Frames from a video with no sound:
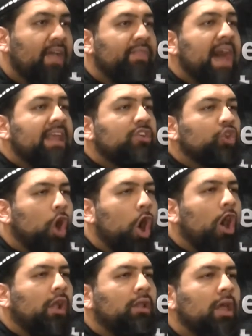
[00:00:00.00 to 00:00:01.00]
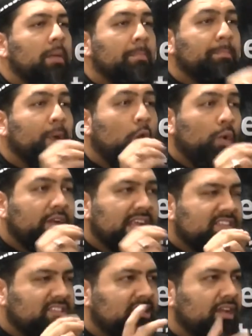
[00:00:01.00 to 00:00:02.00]
That is all
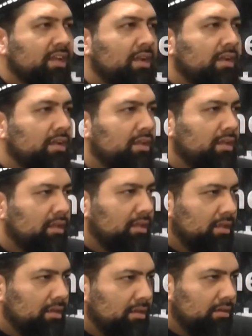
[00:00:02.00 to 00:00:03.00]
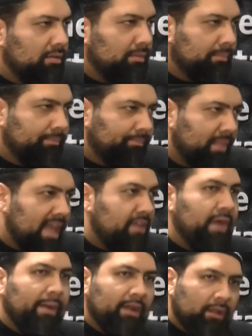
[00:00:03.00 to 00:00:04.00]
bogus and a
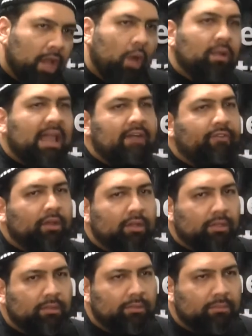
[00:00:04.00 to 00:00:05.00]
very low level.